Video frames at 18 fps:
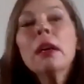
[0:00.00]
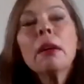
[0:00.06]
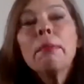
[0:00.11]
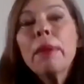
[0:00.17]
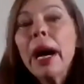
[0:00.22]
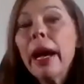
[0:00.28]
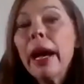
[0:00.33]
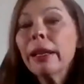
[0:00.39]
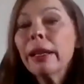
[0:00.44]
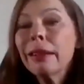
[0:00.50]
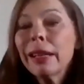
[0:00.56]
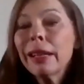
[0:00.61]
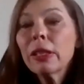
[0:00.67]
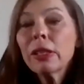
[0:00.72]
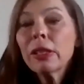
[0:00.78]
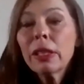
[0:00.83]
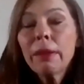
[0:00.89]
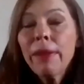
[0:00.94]
But
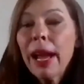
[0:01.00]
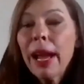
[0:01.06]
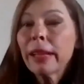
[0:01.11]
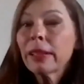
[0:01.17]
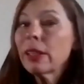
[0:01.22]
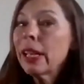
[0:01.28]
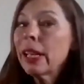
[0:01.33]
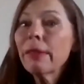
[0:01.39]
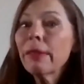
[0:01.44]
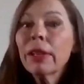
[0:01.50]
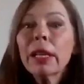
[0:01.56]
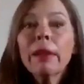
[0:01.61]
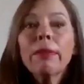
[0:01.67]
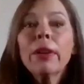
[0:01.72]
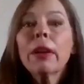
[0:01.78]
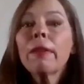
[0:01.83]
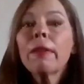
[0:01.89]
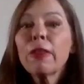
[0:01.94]
here's the fact, even
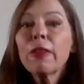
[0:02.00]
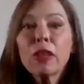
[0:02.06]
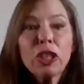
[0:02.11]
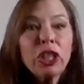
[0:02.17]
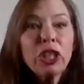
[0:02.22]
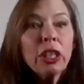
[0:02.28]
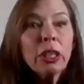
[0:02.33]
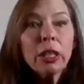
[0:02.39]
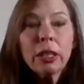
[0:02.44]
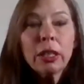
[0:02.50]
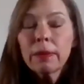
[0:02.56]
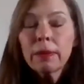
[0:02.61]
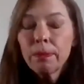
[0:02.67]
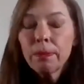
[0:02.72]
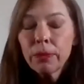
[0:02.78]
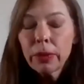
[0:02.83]
if you're a first year